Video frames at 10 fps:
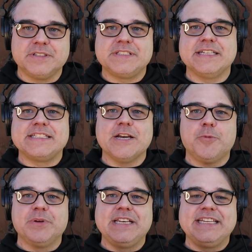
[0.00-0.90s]
It's
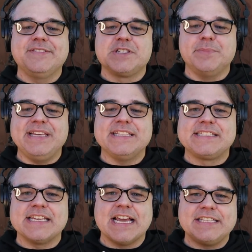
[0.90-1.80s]
helping give some
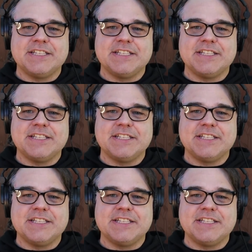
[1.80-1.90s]
insight